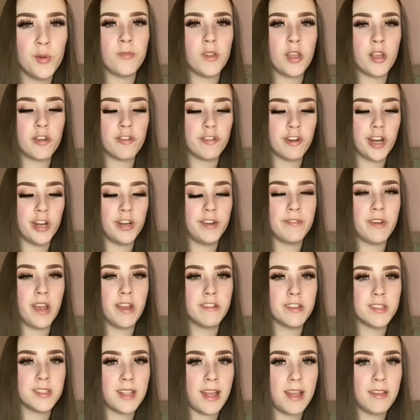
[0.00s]
a coronavirus
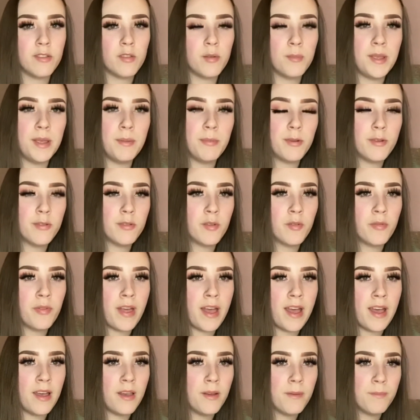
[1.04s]
test on me because of
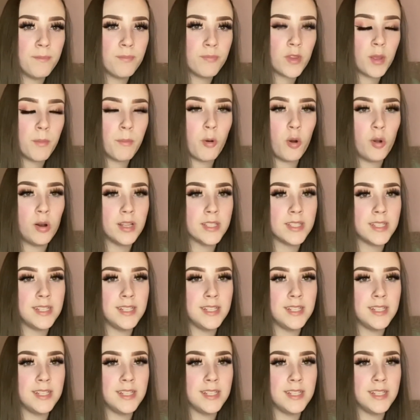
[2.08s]
their policies.